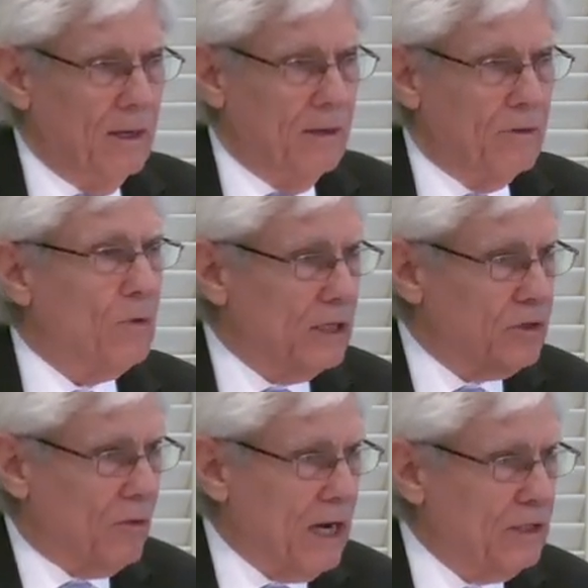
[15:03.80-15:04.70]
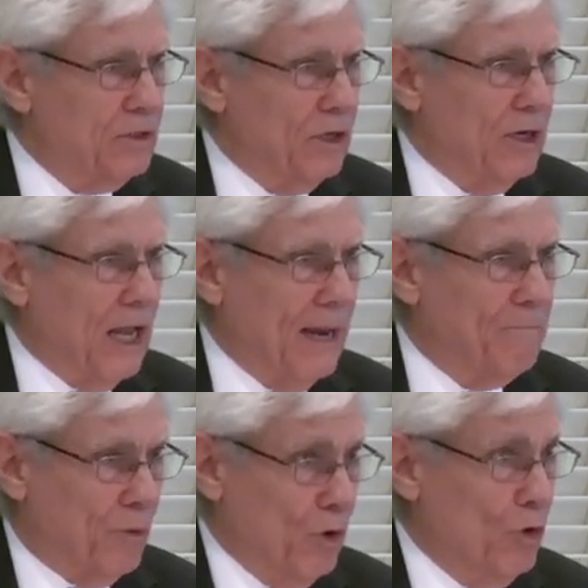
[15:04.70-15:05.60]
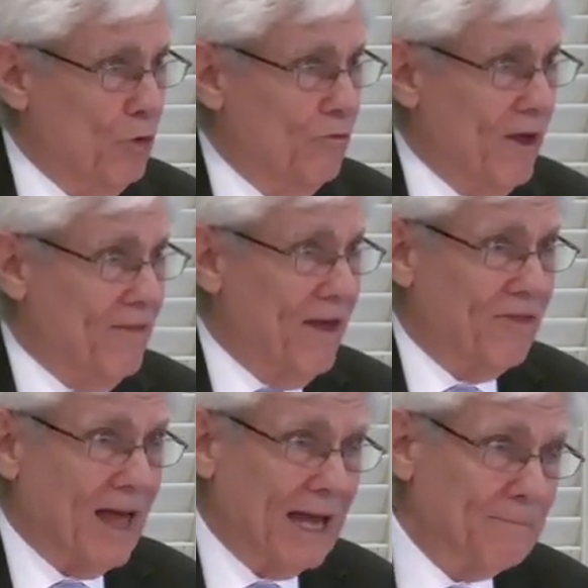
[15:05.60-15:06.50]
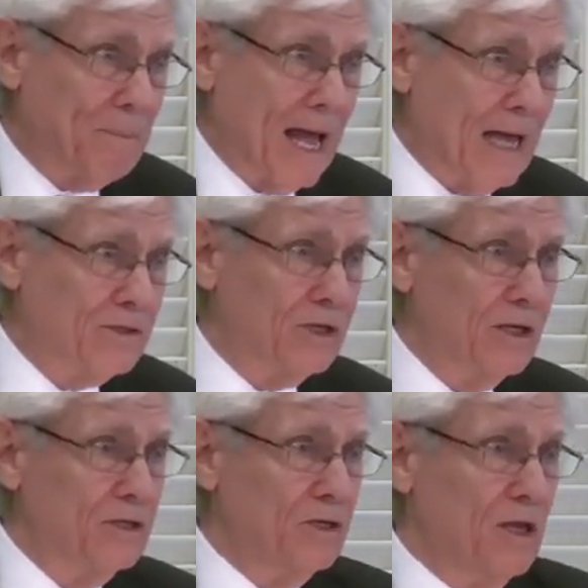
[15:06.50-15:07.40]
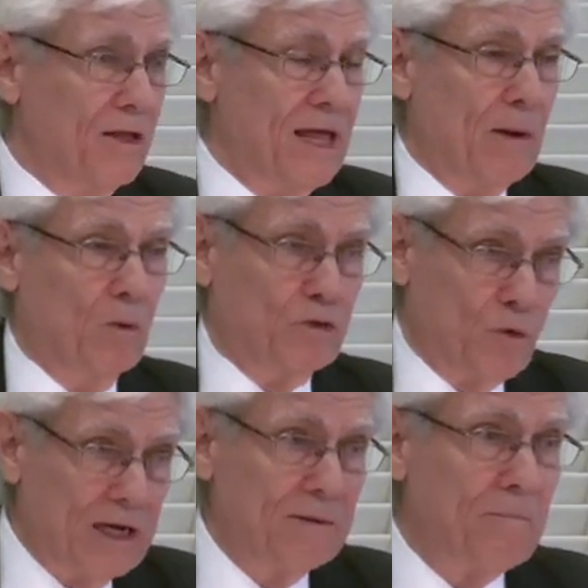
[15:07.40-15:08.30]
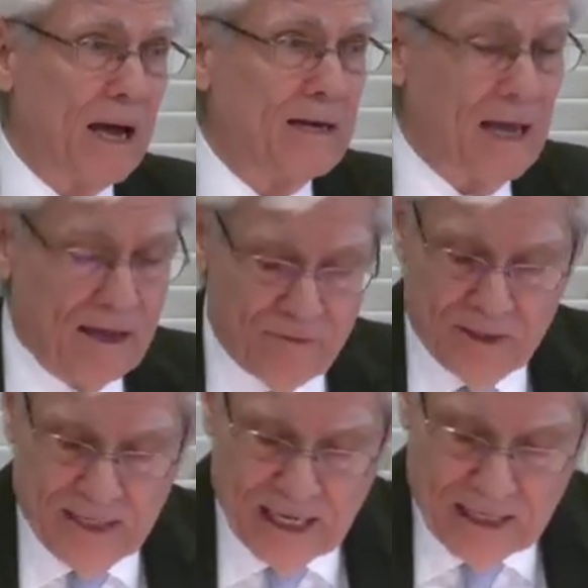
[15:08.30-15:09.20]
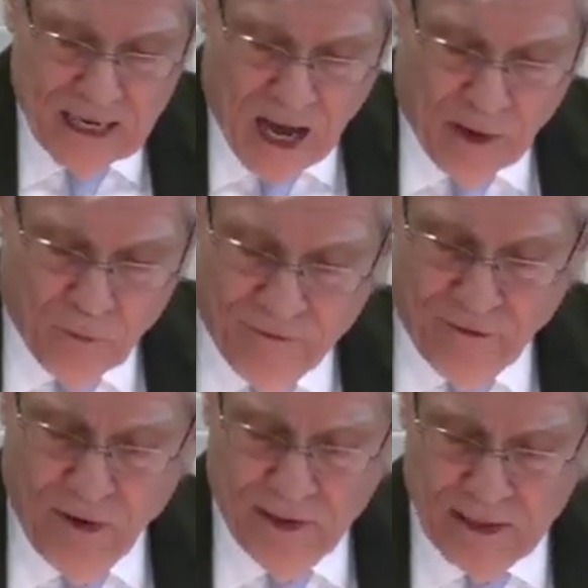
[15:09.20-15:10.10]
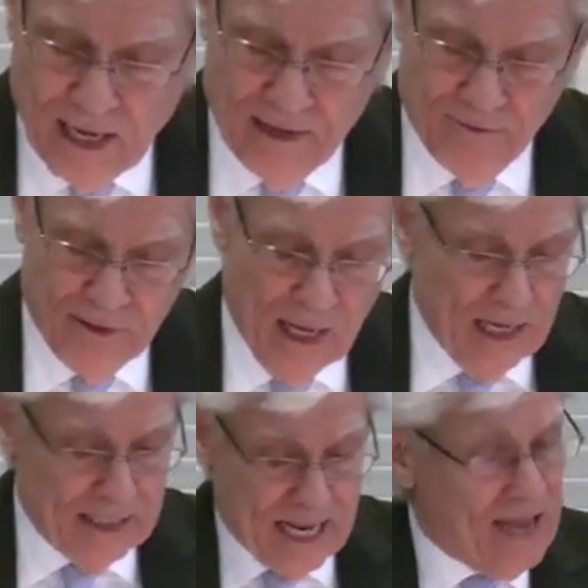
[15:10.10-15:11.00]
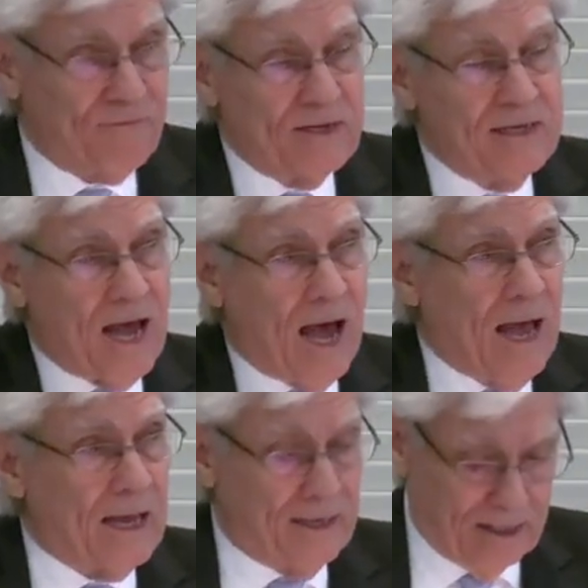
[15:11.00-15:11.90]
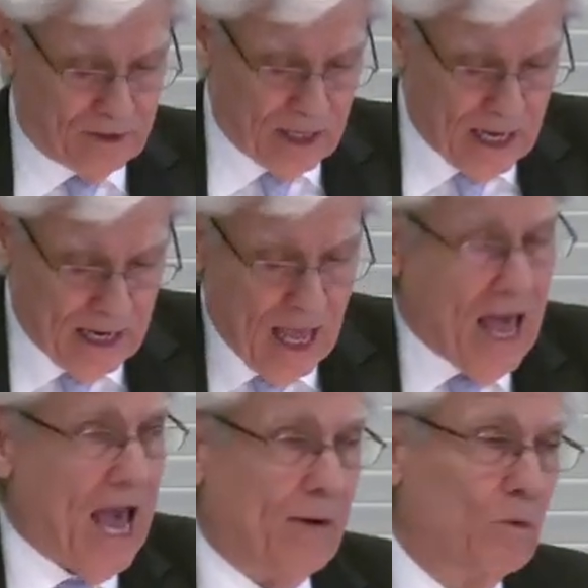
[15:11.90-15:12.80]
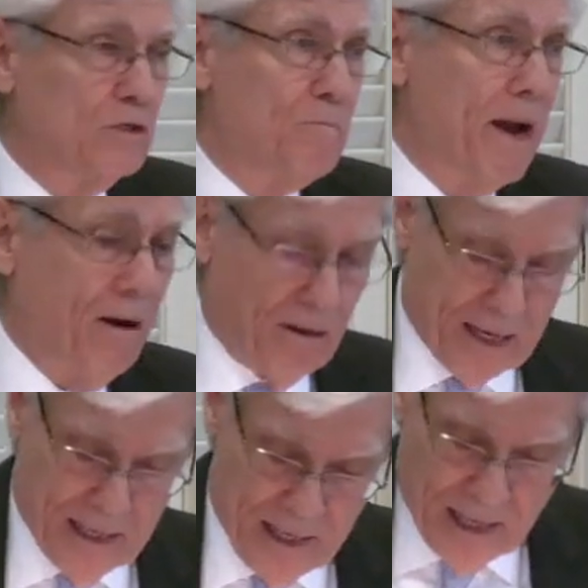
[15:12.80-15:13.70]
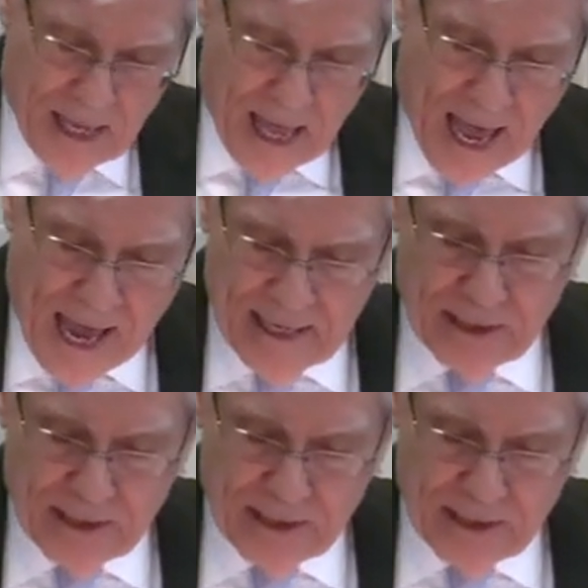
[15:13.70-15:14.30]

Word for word: the resurrection and prove that that passage that was written by David did not refer to David. David died, he said, and was buried, and he